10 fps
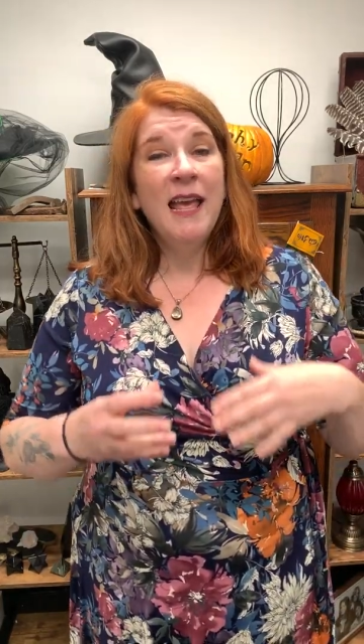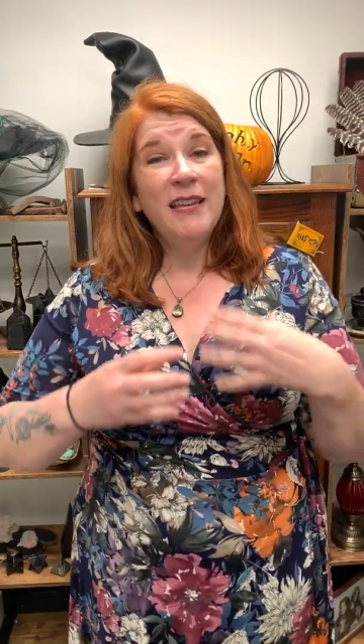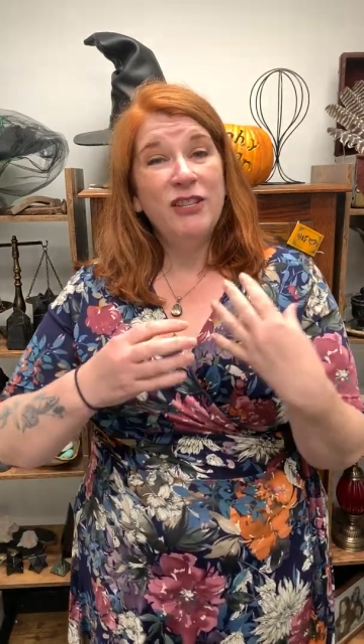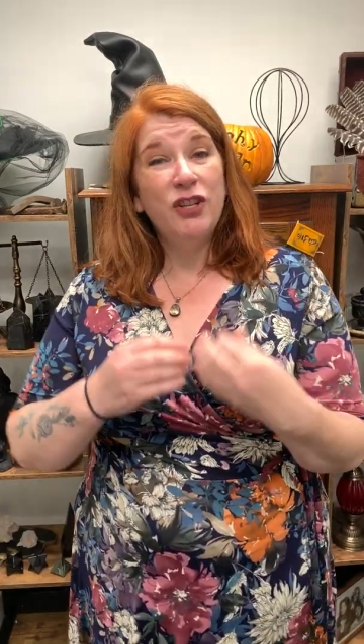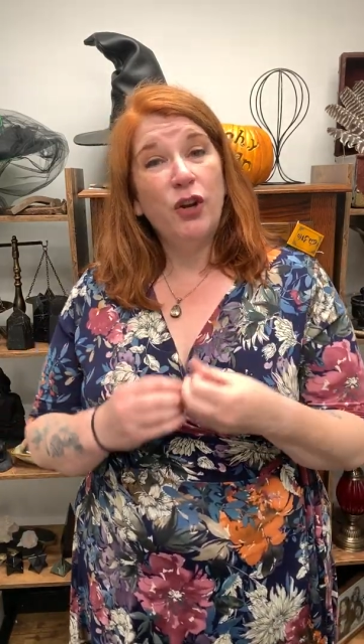
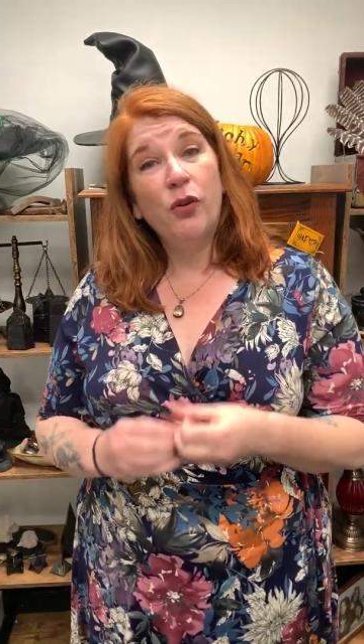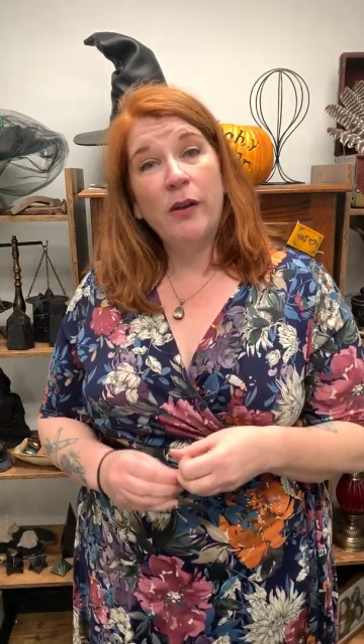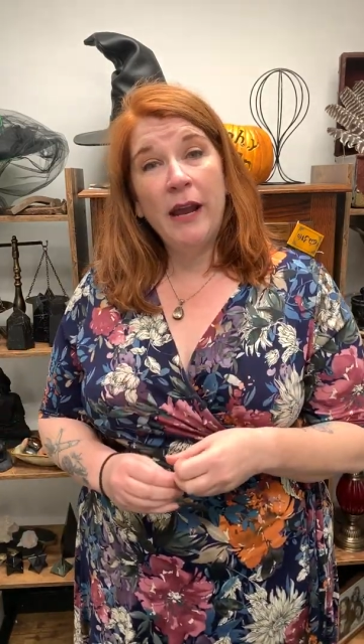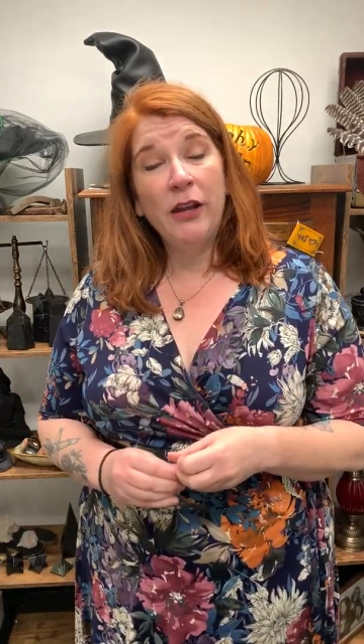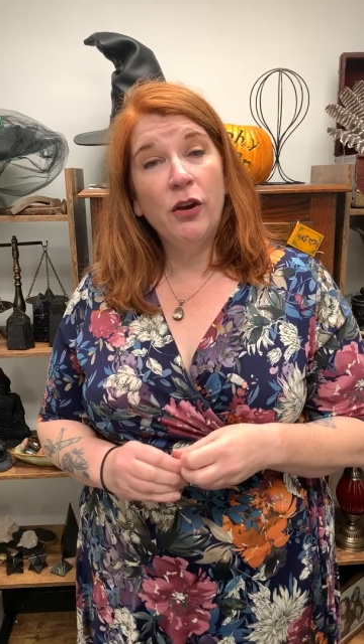is to
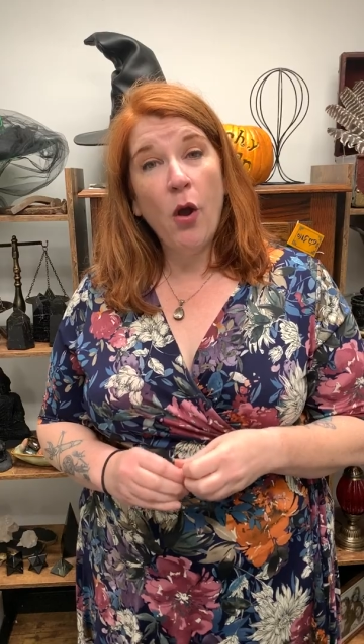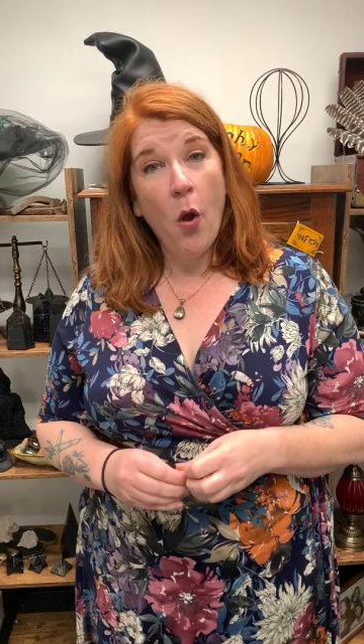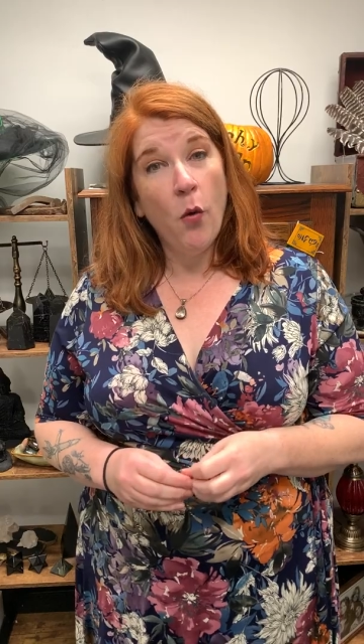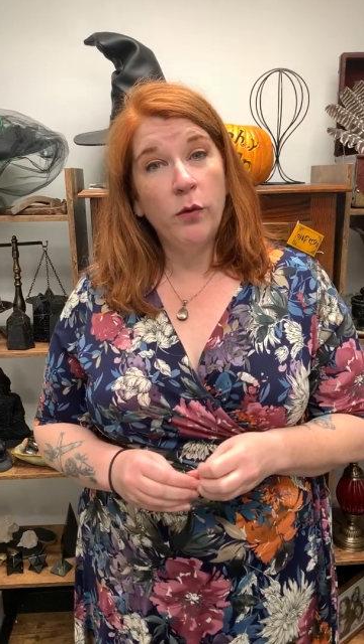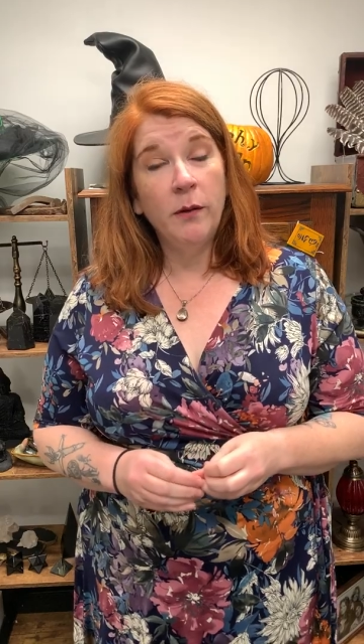create your
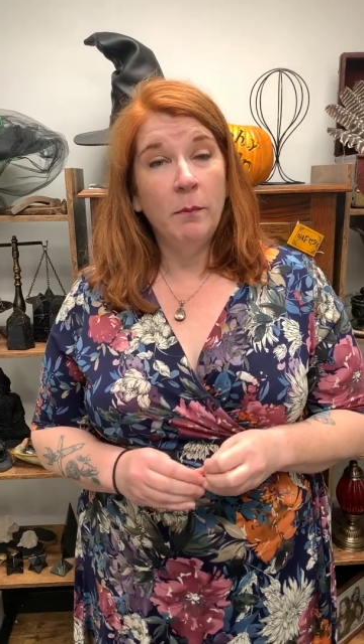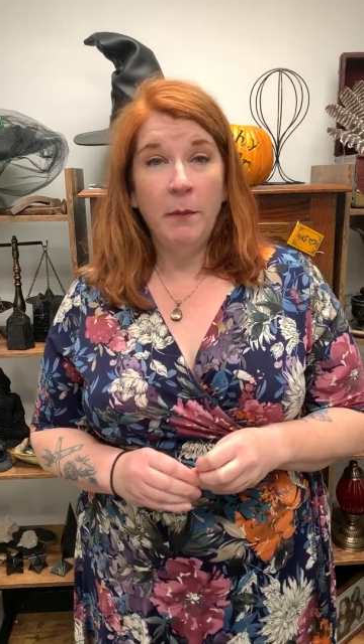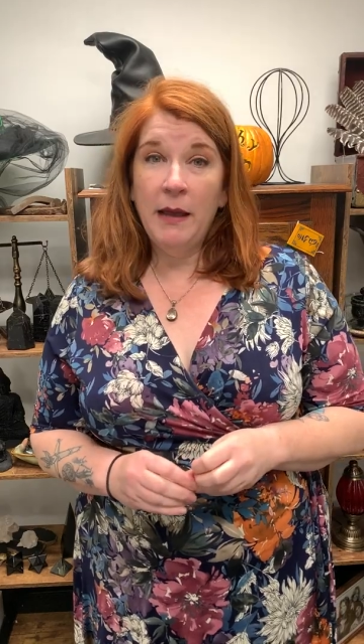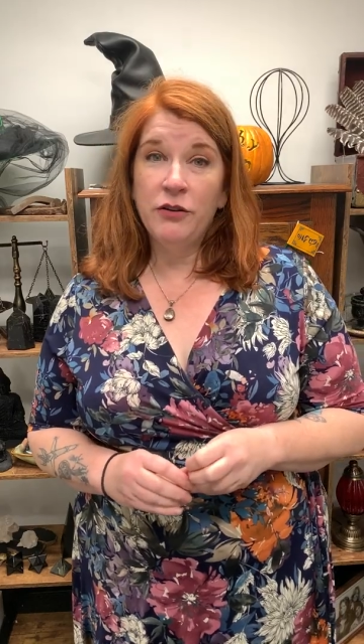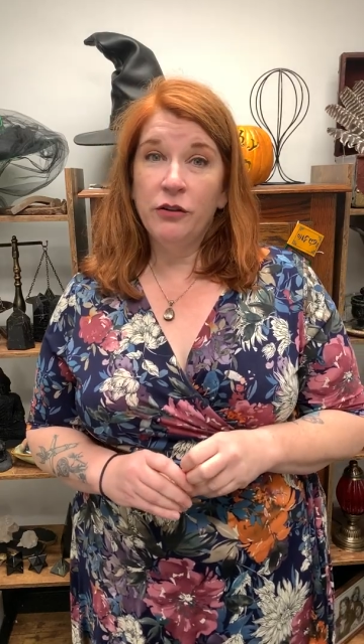own
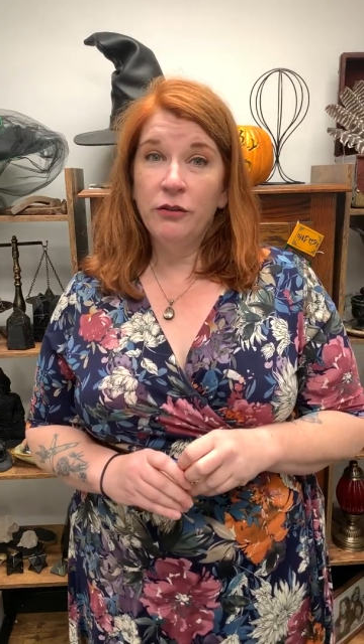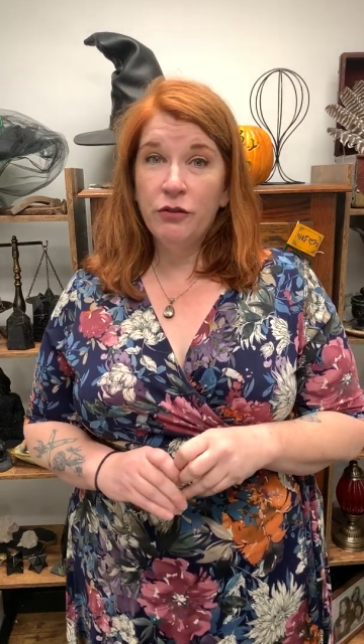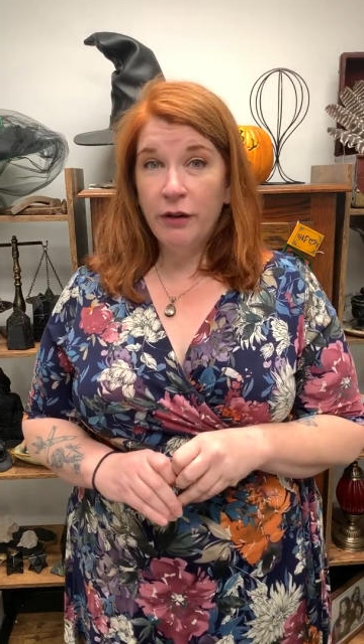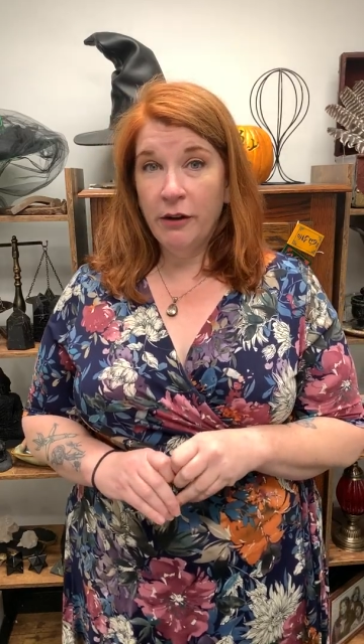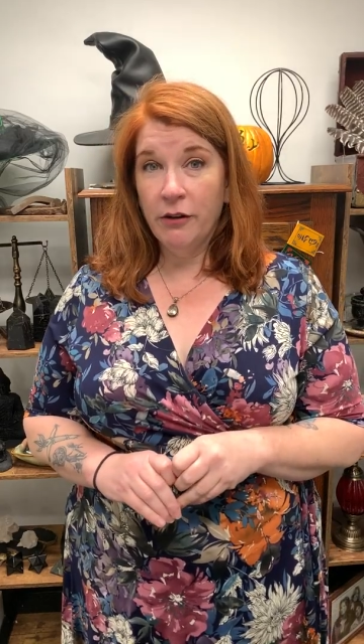magical
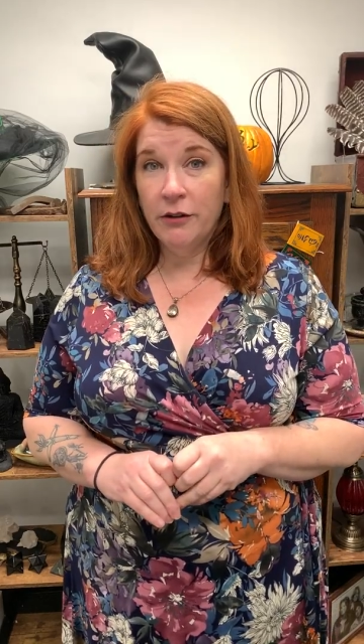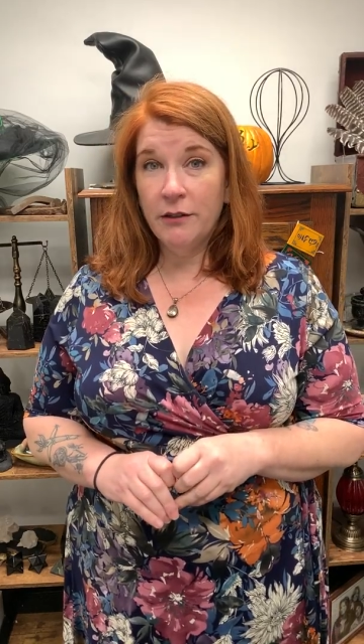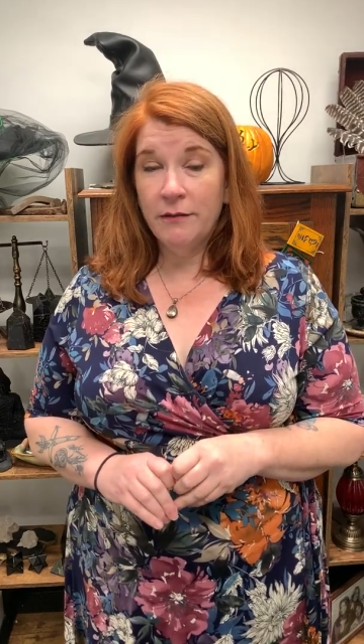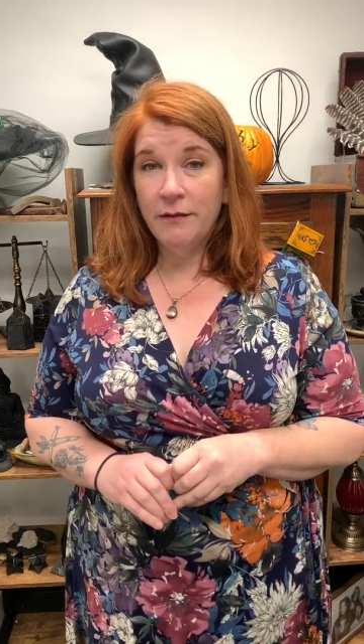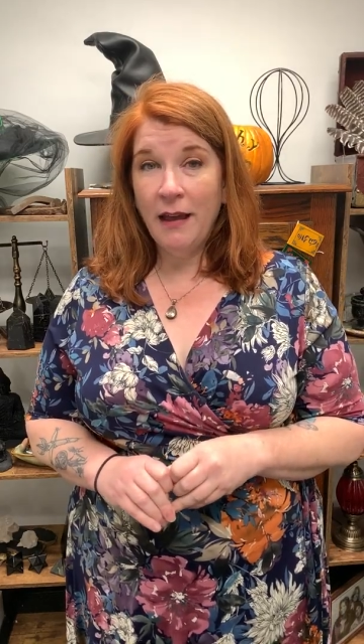triggers.